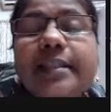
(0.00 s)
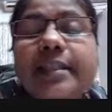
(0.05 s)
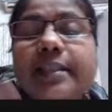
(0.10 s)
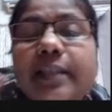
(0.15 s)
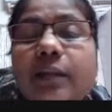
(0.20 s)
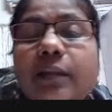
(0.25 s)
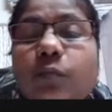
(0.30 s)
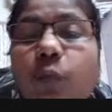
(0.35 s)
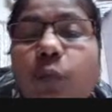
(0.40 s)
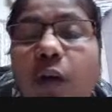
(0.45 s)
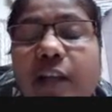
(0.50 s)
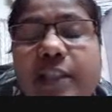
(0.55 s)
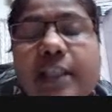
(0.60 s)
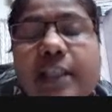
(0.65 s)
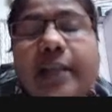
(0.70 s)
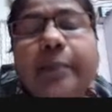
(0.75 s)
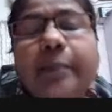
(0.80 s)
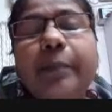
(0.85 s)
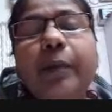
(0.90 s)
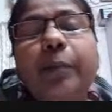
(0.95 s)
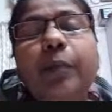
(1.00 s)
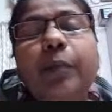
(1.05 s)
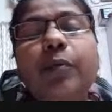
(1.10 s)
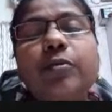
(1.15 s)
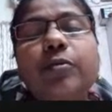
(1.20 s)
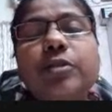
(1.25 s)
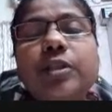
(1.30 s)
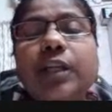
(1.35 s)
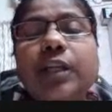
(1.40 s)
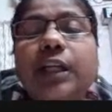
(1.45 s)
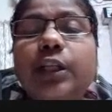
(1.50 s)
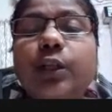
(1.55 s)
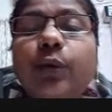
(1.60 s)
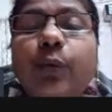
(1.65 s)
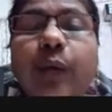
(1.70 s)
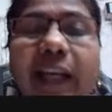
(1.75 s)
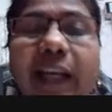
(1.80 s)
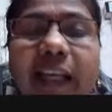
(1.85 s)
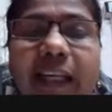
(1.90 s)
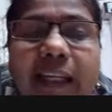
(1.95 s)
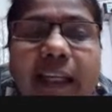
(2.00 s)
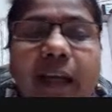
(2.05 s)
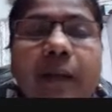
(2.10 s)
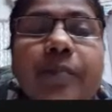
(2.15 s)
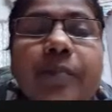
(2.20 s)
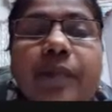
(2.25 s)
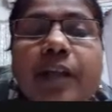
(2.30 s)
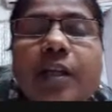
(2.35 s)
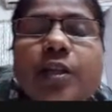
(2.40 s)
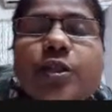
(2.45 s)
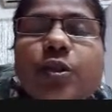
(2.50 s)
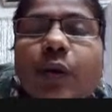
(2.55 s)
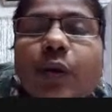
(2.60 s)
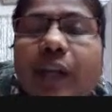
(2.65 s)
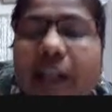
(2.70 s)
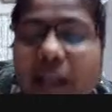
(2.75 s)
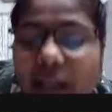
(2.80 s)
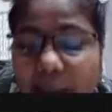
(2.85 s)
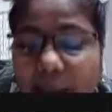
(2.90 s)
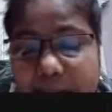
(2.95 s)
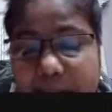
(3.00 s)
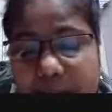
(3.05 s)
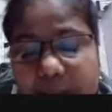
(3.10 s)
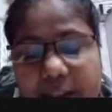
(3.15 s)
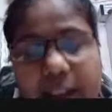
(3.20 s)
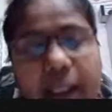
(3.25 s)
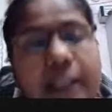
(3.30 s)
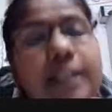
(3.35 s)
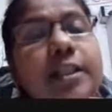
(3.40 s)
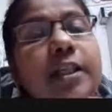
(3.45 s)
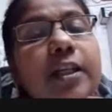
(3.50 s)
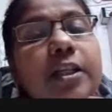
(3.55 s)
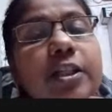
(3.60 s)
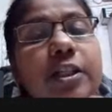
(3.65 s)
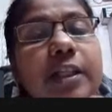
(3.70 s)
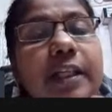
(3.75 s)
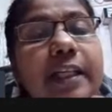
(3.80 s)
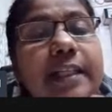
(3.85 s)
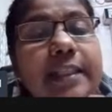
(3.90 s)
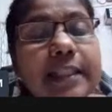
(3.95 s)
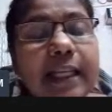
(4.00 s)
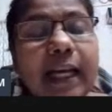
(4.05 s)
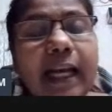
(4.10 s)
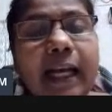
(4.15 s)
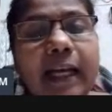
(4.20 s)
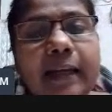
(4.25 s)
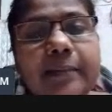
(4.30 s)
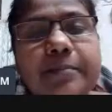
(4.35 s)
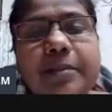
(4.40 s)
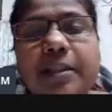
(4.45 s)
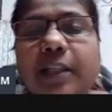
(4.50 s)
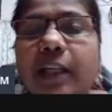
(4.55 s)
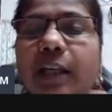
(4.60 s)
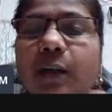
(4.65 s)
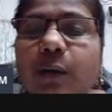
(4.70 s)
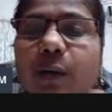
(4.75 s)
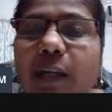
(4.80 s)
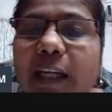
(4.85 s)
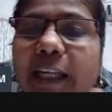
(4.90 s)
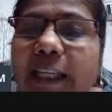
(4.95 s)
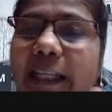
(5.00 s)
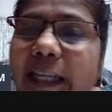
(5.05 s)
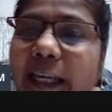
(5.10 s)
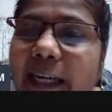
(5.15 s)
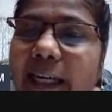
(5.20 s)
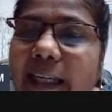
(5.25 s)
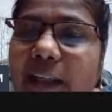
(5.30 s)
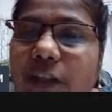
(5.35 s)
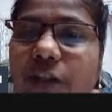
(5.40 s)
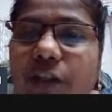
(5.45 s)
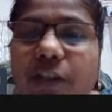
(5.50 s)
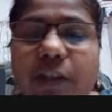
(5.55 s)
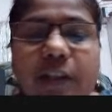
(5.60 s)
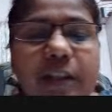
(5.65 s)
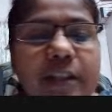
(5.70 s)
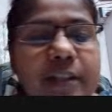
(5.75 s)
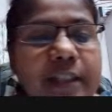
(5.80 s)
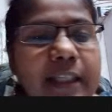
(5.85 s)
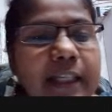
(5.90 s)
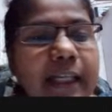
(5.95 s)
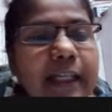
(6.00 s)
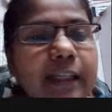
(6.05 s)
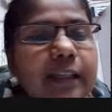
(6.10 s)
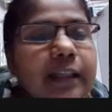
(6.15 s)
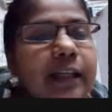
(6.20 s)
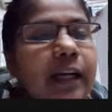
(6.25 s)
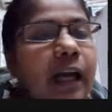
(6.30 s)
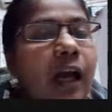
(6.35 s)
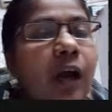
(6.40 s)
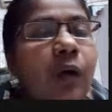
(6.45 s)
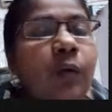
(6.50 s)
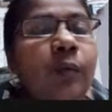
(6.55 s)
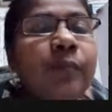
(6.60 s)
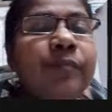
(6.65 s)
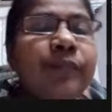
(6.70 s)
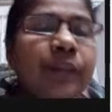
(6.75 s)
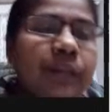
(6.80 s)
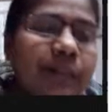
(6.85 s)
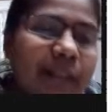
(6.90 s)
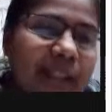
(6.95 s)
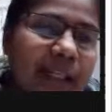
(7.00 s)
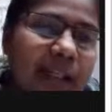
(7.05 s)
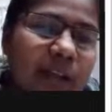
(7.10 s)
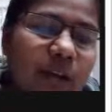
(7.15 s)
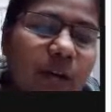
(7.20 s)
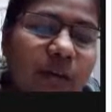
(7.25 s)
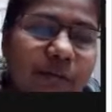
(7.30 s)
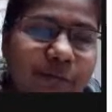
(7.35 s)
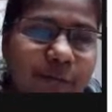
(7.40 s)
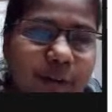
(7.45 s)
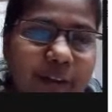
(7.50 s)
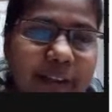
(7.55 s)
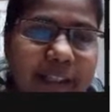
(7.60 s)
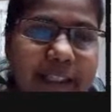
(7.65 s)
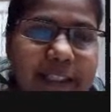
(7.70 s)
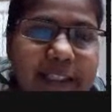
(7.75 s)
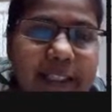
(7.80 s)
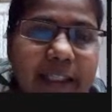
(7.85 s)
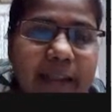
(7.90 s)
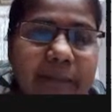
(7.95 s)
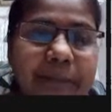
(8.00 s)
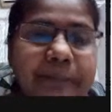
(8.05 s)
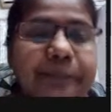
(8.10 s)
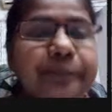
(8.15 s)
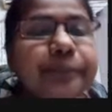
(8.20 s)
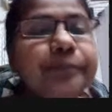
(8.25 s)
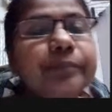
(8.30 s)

is inversely proportional to area. So here assertion is absolutely correct, isn't it? Now we can go for reason.